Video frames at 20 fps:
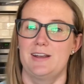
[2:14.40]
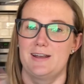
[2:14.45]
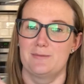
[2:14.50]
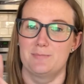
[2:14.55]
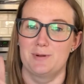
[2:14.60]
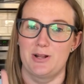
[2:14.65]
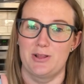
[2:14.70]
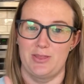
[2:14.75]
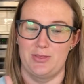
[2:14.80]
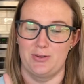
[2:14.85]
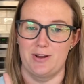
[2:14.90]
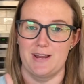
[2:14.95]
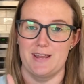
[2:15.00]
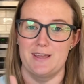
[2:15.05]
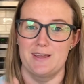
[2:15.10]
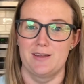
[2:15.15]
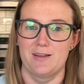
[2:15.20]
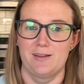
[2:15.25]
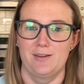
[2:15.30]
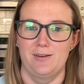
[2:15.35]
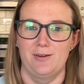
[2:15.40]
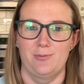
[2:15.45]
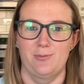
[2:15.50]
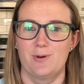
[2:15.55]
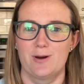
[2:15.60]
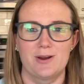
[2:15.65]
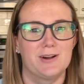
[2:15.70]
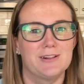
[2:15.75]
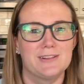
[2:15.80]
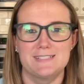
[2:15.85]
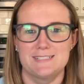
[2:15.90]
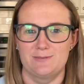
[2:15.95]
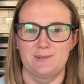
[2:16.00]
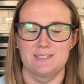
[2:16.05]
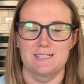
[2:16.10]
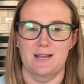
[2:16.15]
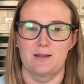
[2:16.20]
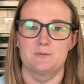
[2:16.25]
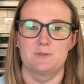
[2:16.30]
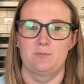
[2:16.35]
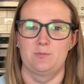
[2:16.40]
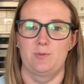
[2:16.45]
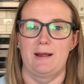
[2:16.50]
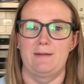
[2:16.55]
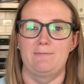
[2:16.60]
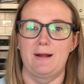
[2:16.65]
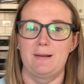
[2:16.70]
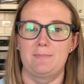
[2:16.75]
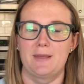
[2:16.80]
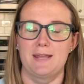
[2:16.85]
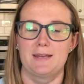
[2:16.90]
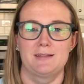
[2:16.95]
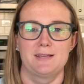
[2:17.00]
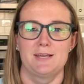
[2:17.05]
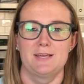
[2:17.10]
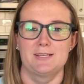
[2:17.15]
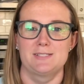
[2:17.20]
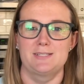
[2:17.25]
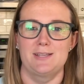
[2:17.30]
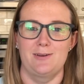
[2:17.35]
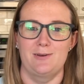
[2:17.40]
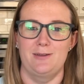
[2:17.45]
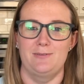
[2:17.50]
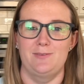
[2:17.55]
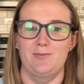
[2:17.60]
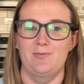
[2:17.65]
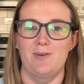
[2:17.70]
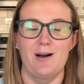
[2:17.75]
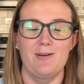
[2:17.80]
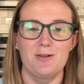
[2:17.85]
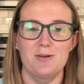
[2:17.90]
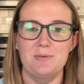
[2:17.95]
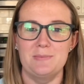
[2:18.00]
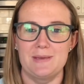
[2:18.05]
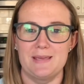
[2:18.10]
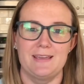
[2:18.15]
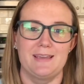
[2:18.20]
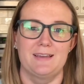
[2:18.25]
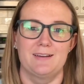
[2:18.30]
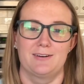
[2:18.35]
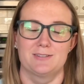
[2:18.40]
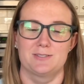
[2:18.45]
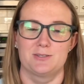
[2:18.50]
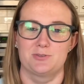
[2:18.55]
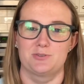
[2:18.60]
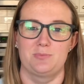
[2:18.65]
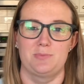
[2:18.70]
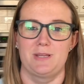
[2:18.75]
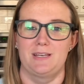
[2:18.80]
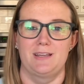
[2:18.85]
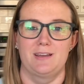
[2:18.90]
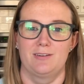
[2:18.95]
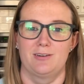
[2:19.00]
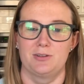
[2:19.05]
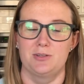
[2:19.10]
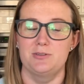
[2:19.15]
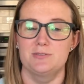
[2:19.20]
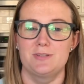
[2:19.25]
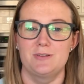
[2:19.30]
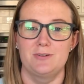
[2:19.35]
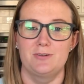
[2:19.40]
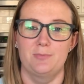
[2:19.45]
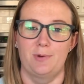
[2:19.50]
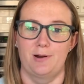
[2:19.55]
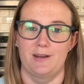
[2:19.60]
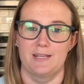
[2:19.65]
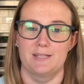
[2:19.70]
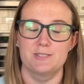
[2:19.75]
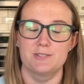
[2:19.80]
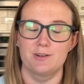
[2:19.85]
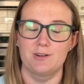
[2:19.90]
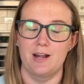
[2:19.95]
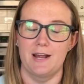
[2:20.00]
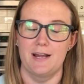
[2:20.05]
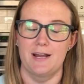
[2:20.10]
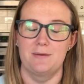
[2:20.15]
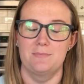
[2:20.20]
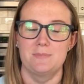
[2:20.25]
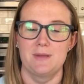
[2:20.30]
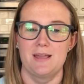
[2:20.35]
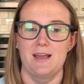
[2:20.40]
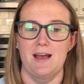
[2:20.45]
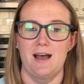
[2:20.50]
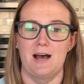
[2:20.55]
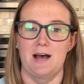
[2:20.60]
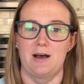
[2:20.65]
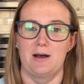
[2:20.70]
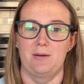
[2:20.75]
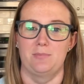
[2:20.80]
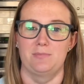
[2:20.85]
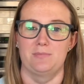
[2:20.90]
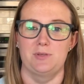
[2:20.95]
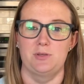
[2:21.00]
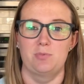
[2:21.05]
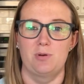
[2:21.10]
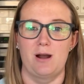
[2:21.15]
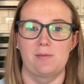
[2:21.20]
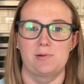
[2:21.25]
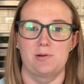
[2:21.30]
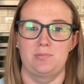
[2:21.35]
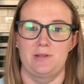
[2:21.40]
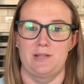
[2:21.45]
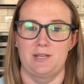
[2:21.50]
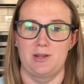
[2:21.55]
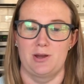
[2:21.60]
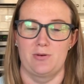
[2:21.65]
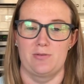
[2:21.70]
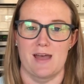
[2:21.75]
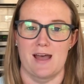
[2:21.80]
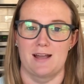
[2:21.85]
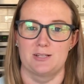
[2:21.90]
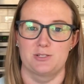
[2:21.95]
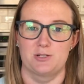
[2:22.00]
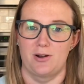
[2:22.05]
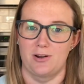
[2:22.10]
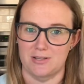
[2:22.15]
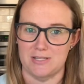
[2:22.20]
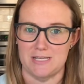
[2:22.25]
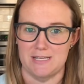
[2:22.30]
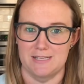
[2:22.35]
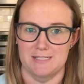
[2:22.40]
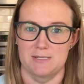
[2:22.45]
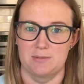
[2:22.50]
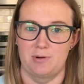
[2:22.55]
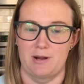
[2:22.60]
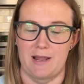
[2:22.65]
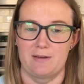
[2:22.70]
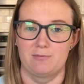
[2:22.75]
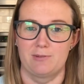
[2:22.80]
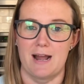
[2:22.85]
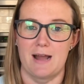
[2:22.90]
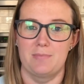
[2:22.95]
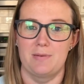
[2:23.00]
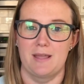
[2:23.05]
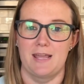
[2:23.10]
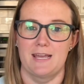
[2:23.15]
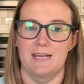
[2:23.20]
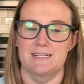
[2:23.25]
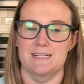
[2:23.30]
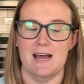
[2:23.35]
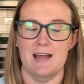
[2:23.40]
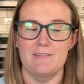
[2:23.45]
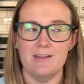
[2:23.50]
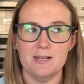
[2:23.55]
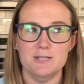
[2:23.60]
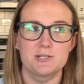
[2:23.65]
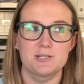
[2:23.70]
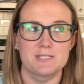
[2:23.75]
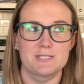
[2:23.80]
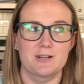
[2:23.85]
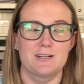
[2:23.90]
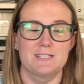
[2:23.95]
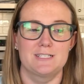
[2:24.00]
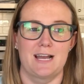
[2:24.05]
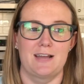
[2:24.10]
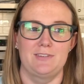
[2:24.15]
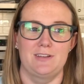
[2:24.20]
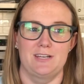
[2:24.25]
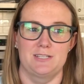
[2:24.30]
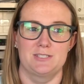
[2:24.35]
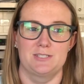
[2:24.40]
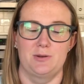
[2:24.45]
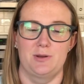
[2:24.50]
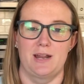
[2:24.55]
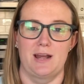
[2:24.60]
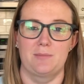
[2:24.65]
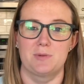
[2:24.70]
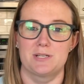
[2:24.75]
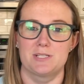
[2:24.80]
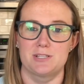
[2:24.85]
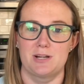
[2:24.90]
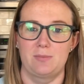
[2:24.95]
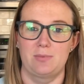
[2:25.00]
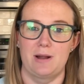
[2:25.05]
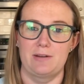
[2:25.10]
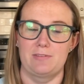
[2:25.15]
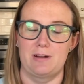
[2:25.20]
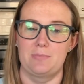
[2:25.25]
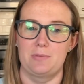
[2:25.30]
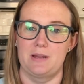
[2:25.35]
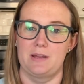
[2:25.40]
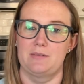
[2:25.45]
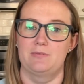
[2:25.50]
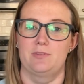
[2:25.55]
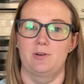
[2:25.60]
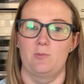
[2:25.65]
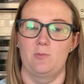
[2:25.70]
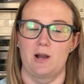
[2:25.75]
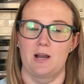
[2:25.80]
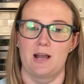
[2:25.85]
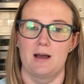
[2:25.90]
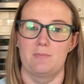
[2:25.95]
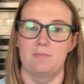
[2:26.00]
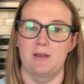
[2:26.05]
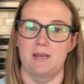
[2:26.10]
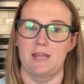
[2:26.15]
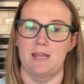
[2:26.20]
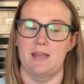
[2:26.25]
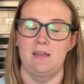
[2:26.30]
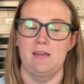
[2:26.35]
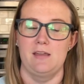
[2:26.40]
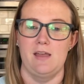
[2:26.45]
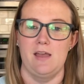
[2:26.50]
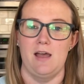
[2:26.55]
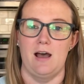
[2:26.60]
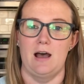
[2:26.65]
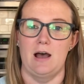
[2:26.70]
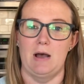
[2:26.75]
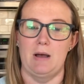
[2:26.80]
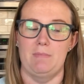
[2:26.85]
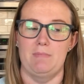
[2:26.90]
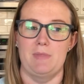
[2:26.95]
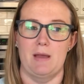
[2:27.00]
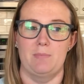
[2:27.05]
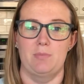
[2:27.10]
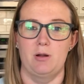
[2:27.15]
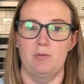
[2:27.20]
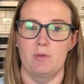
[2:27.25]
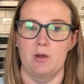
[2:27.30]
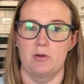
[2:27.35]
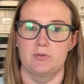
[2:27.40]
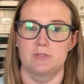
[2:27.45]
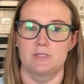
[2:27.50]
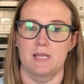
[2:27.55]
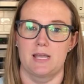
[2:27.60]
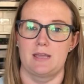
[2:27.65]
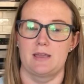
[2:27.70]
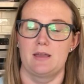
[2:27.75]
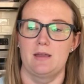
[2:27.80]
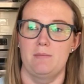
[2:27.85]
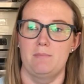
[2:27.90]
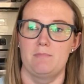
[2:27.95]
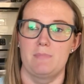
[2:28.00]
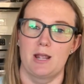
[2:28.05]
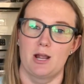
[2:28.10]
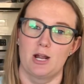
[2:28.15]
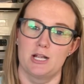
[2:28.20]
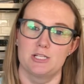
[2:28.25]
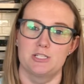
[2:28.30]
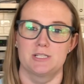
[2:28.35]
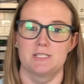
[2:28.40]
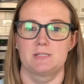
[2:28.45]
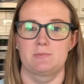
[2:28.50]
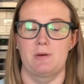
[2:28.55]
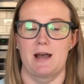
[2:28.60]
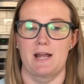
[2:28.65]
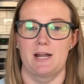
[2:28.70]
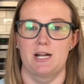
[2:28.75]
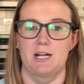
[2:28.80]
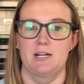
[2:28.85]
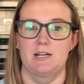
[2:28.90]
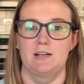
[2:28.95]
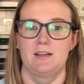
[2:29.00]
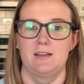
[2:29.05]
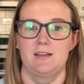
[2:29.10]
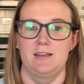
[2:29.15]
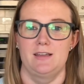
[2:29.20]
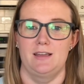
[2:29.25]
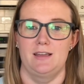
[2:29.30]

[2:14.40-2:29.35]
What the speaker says: Number 3. What are the different types of brand repping? So if you follow me on social media, on YouTube, on Instagram, you probably know that Charlie is a brand rep, and I've actually started diving into it. I'm going to start brand repping for one company that promotes marriage inspired,